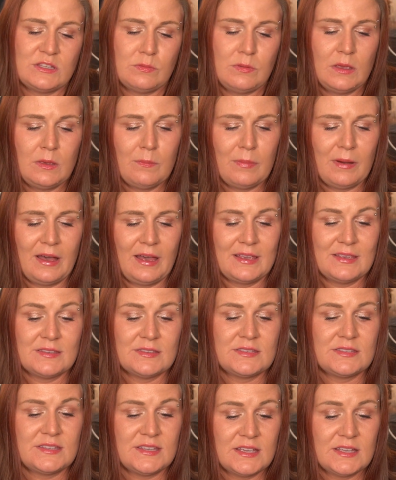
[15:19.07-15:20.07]
to be by
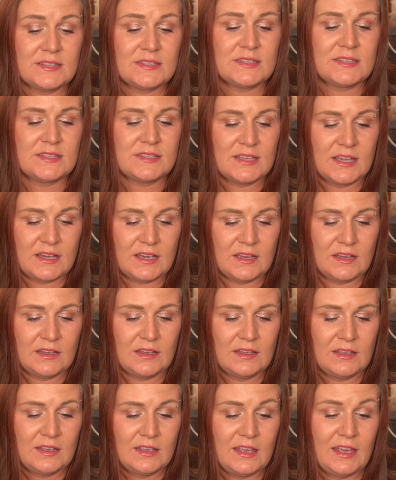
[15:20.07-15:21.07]
Zit
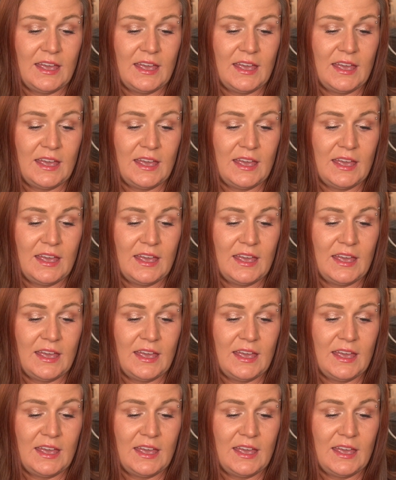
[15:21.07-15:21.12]
Sticka,